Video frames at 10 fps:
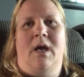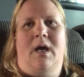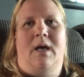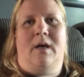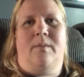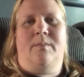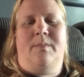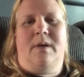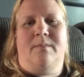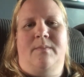
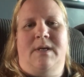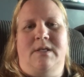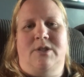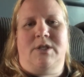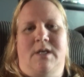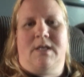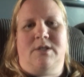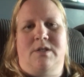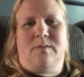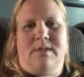But my GI
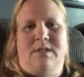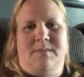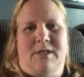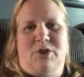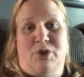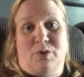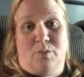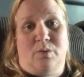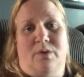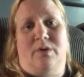just wants to make
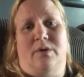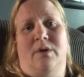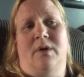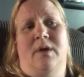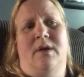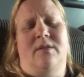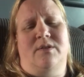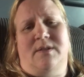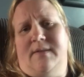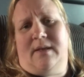sure
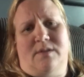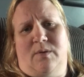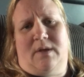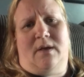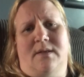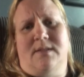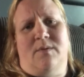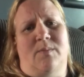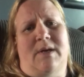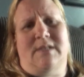there's nothing else going on, because some
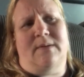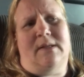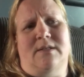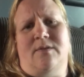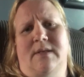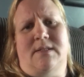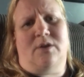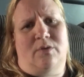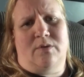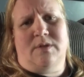of the possibilities are things
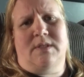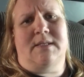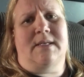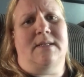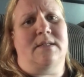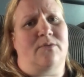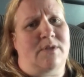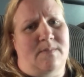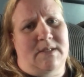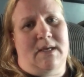like Crohn's disease, different
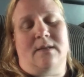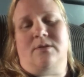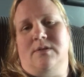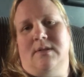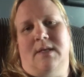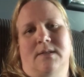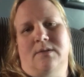types of cancers and that.